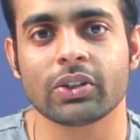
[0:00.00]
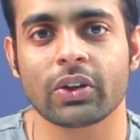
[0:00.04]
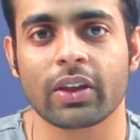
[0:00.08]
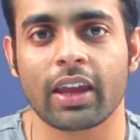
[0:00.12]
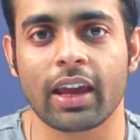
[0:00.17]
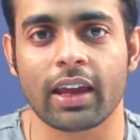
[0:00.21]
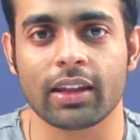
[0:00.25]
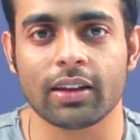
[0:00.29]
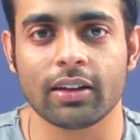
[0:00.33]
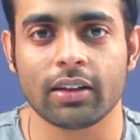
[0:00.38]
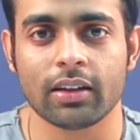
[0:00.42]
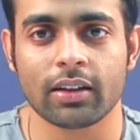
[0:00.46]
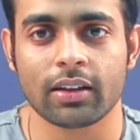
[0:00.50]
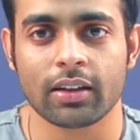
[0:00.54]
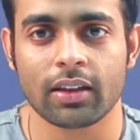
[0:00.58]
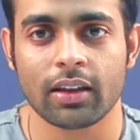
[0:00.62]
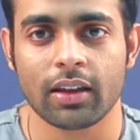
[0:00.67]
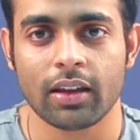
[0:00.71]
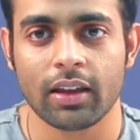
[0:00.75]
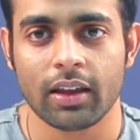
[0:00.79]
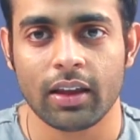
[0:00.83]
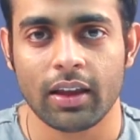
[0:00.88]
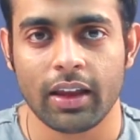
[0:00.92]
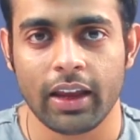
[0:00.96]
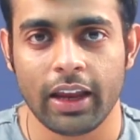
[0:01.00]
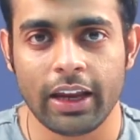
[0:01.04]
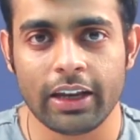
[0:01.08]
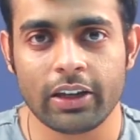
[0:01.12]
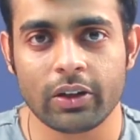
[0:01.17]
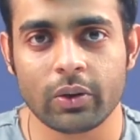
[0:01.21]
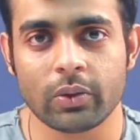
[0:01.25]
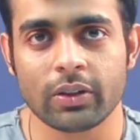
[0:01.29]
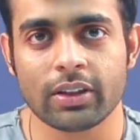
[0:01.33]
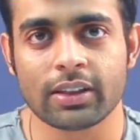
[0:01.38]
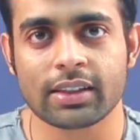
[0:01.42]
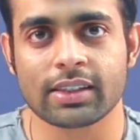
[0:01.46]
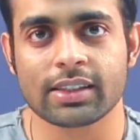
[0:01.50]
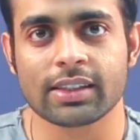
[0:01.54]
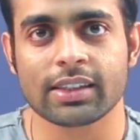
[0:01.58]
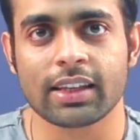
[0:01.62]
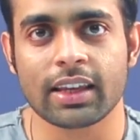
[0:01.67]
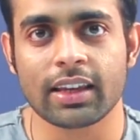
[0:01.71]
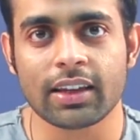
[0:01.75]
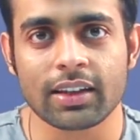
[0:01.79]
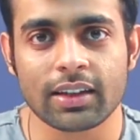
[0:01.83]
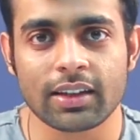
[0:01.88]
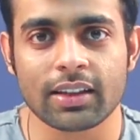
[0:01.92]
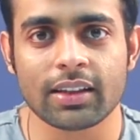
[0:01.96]
together into the
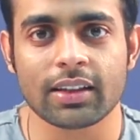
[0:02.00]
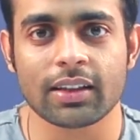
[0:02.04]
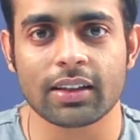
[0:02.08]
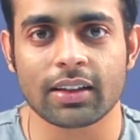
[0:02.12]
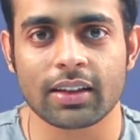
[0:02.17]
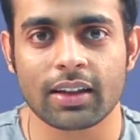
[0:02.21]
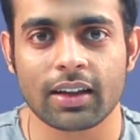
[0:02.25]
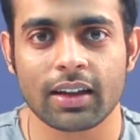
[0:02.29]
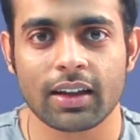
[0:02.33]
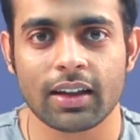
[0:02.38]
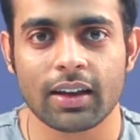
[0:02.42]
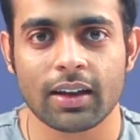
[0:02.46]
single